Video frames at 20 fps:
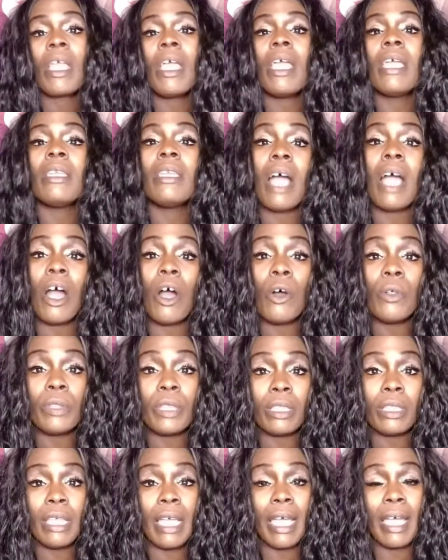And not
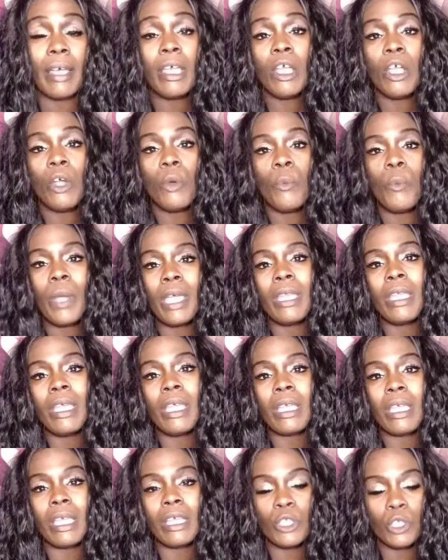only that, when
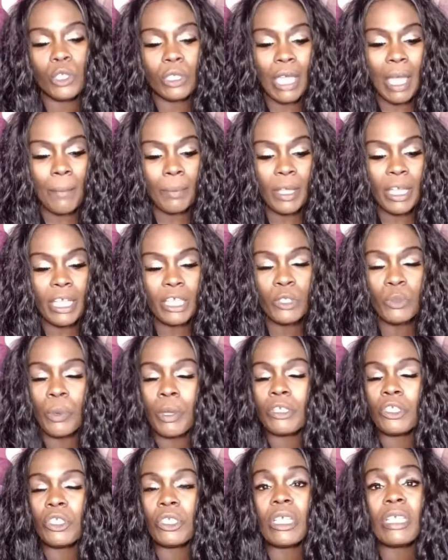it gets to that place
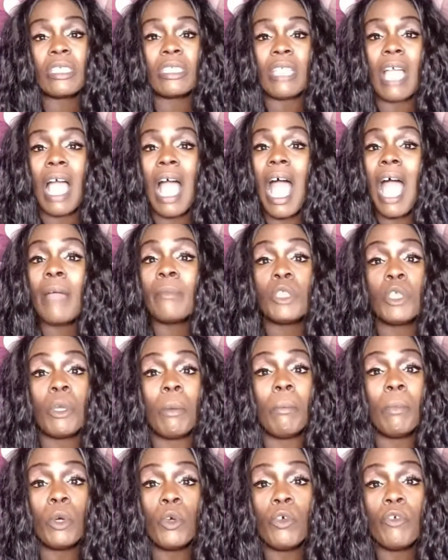where it's just time to
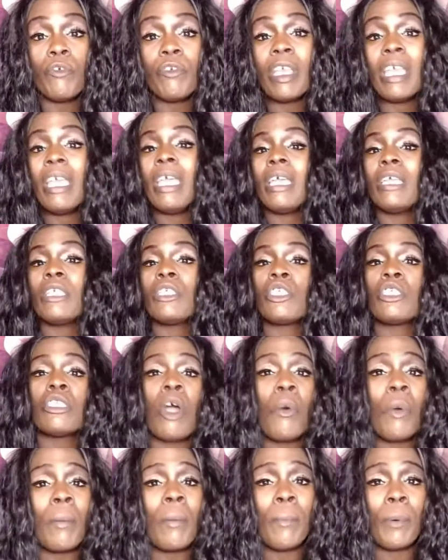move, it's
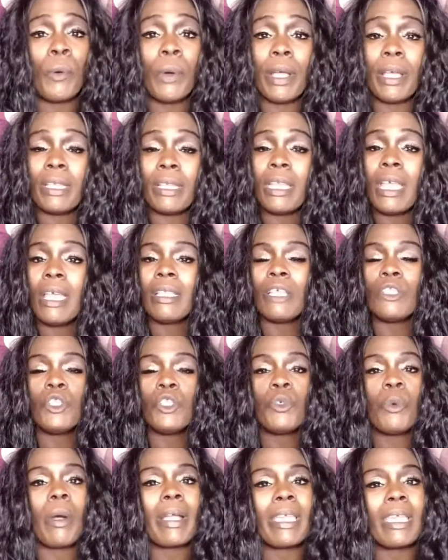so important that
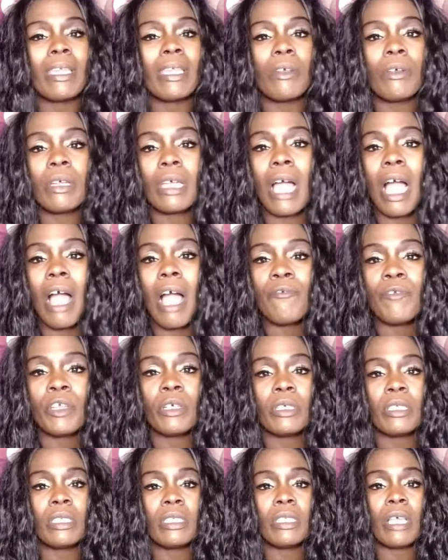you are hearing God for
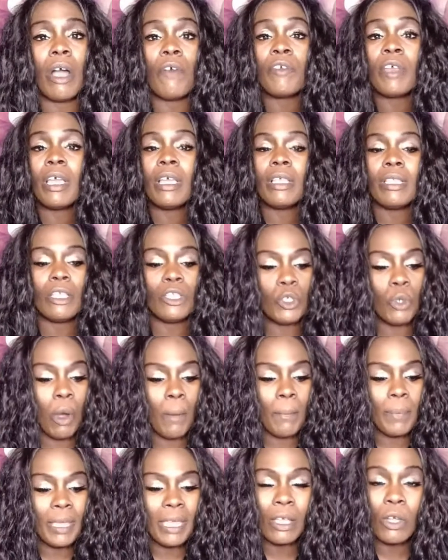yourself, that you
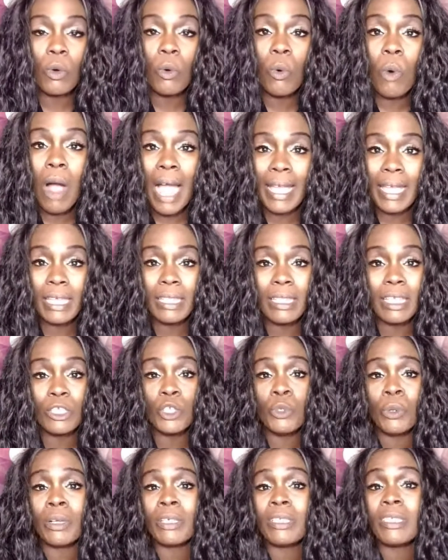are being quiet, that
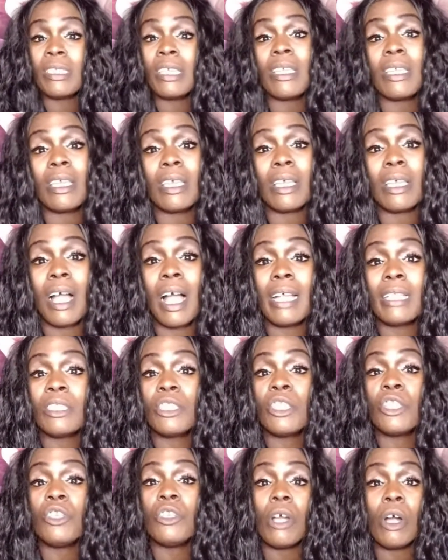you are seeking God
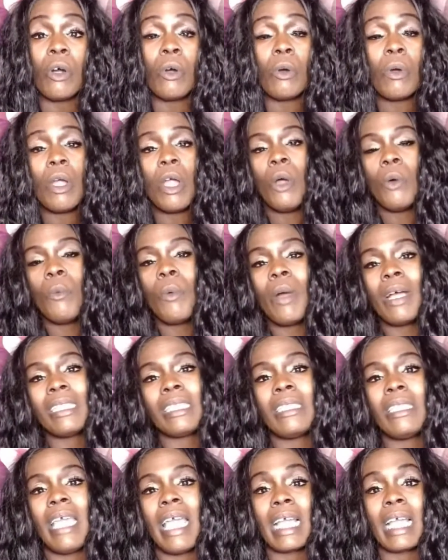to know
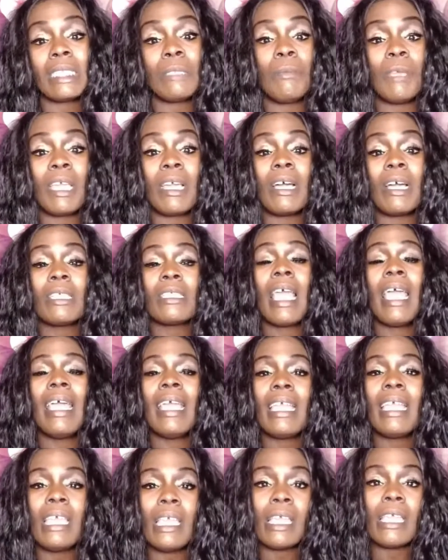what's next, because
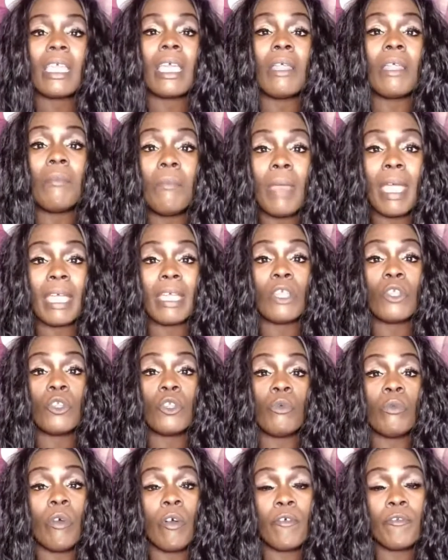he can make
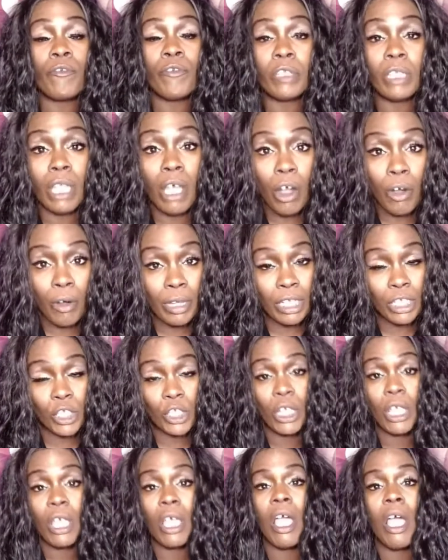you
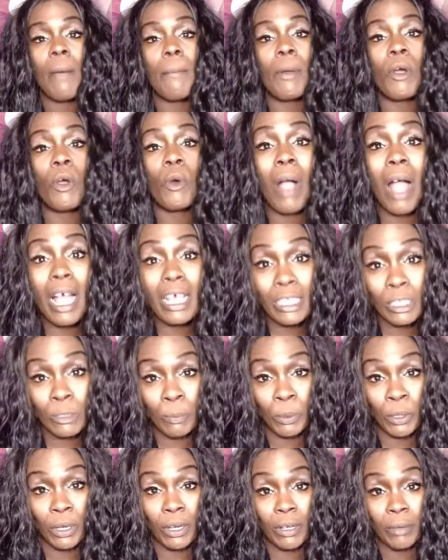flourish,
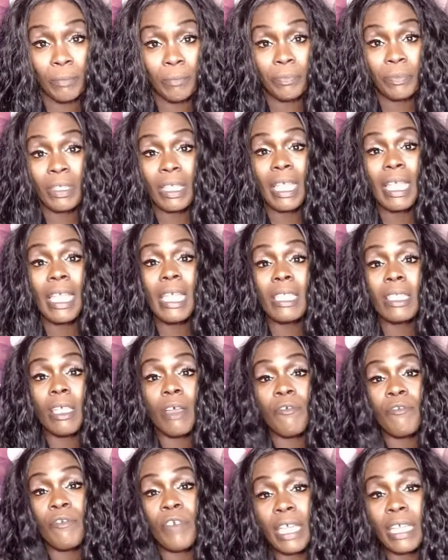prosper in
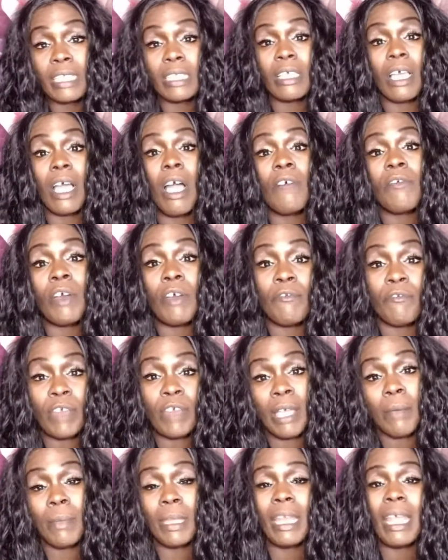the face of a
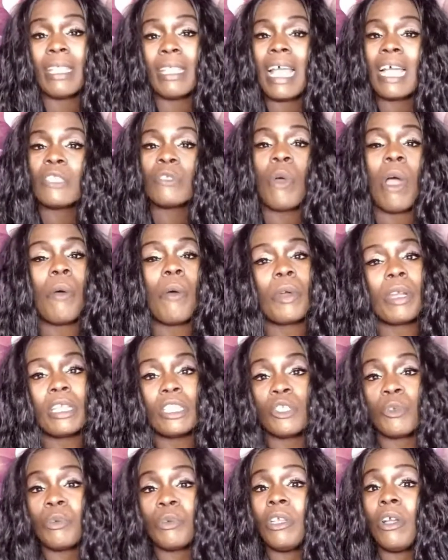famine. And that's why I wanted
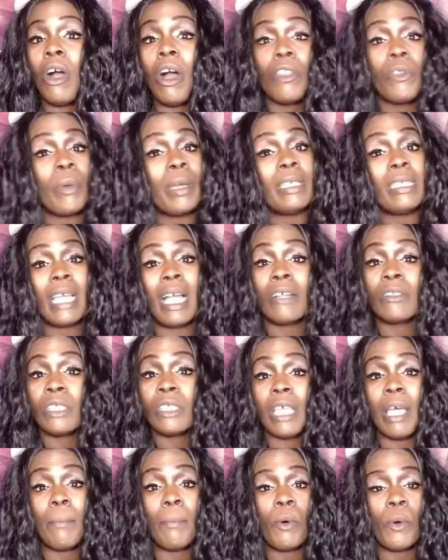to read all the way down to
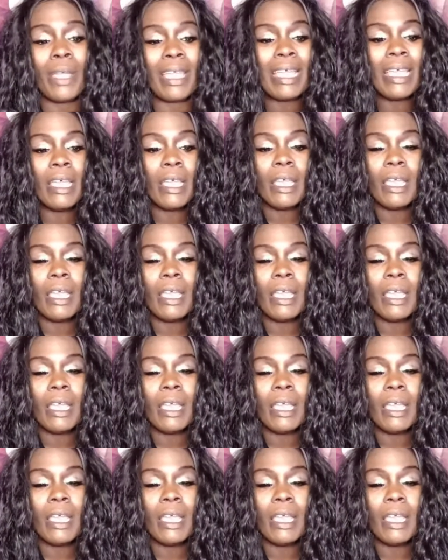that point.